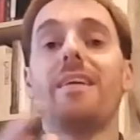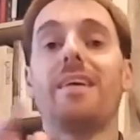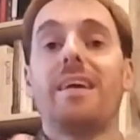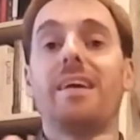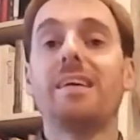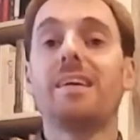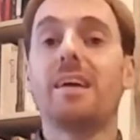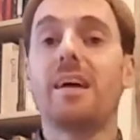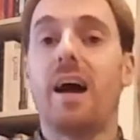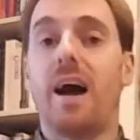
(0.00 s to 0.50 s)

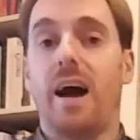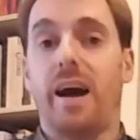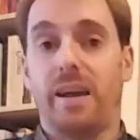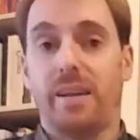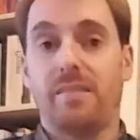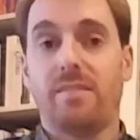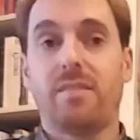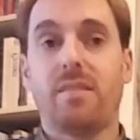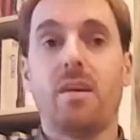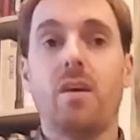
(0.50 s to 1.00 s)
and
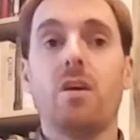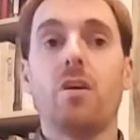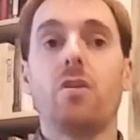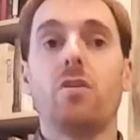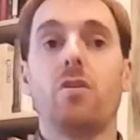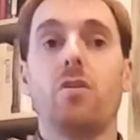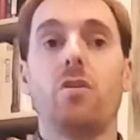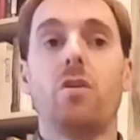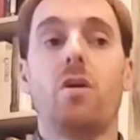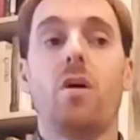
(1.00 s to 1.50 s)
guides.
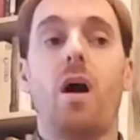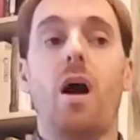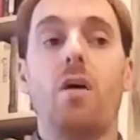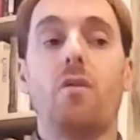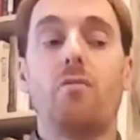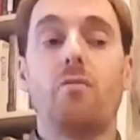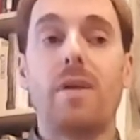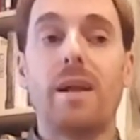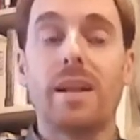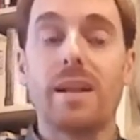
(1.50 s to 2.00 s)
You know, our
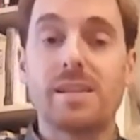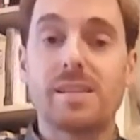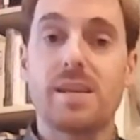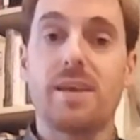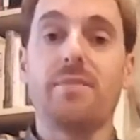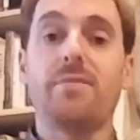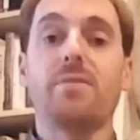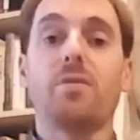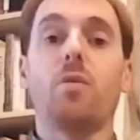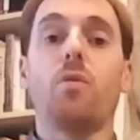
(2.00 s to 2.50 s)

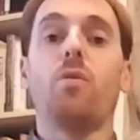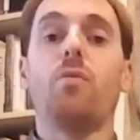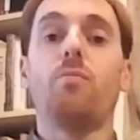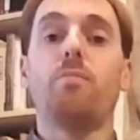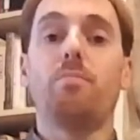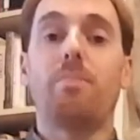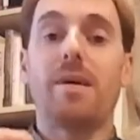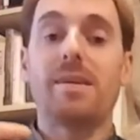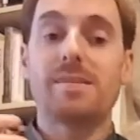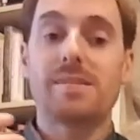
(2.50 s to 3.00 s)
relatives who
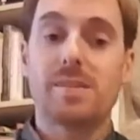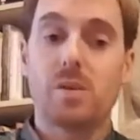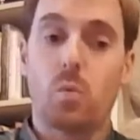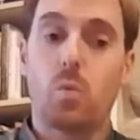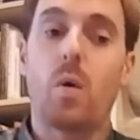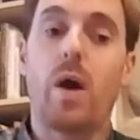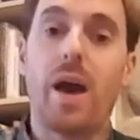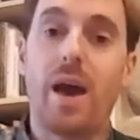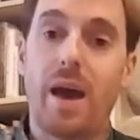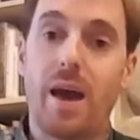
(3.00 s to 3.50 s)
passed
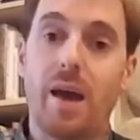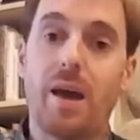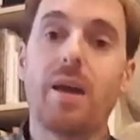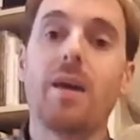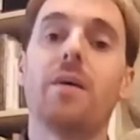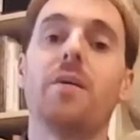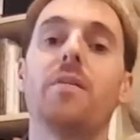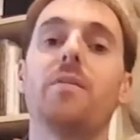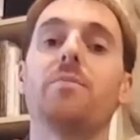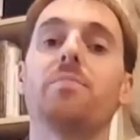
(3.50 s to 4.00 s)
away,